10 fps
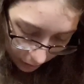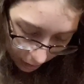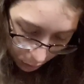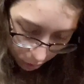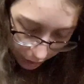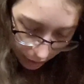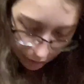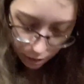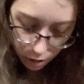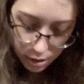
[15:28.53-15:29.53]
I know they
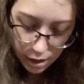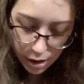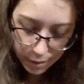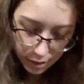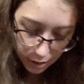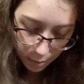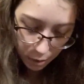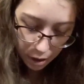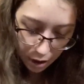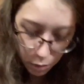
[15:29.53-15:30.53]
get good tape at the library.
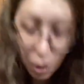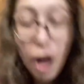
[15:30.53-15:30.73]
How